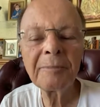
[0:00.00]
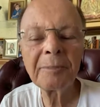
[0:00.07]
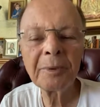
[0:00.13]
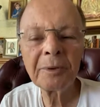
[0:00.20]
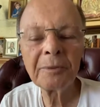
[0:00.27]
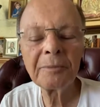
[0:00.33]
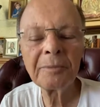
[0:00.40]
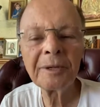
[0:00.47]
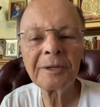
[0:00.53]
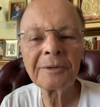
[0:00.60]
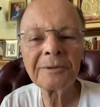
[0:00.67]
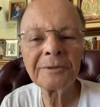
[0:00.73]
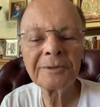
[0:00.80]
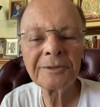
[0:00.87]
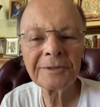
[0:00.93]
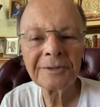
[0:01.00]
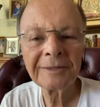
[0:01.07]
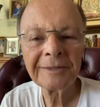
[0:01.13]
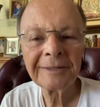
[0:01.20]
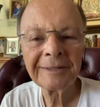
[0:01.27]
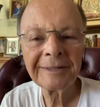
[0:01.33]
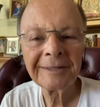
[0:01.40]
to
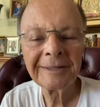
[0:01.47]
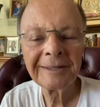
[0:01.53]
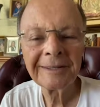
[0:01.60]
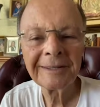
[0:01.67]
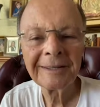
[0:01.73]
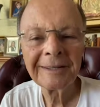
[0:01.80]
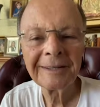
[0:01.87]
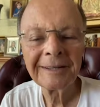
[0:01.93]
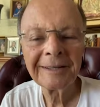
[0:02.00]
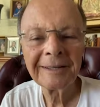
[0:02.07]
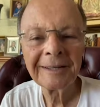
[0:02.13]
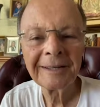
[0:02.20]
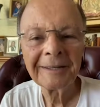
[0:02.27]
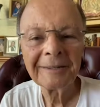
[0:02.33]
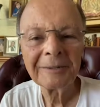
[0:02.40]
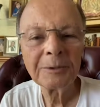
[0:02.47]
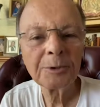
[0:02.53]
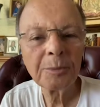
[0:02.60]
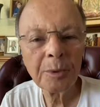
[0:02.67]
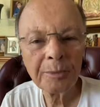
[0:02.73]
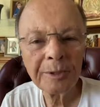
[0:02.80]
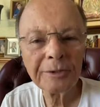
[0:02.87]
live and to
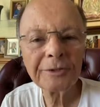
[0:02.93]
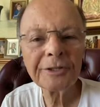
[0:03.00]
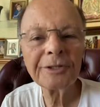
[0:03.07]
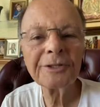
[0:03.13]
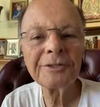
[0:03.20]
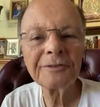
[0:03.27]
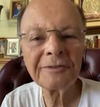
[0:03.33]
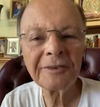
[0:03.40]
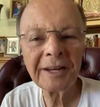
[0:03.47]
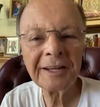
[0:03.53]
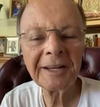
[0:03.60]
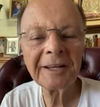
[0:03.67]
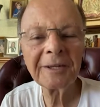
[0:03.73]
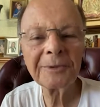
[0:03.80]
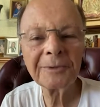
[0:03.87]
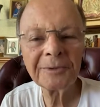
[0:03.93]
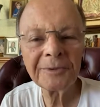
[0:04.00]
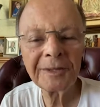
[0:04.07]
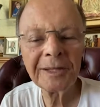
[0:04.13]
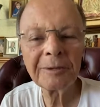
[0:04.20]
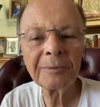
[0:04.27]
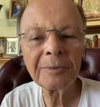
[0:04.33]
have the
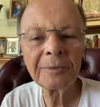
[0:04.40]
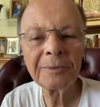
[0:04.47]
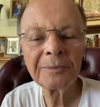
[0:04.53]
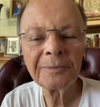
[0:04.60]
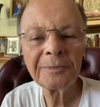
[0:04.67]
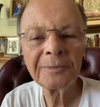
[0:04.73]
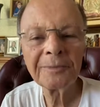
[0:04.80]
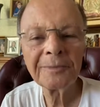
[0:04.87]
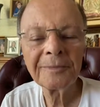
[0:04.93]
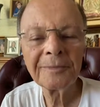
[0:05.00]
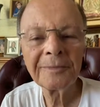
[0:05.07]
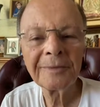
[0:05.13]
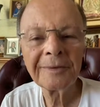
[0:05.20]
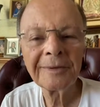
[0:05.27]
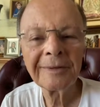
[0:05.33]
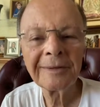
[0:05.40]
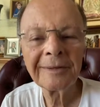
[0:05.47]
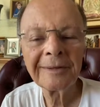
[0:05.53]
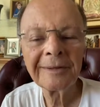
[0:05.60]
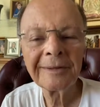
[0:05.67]
moments that you are with us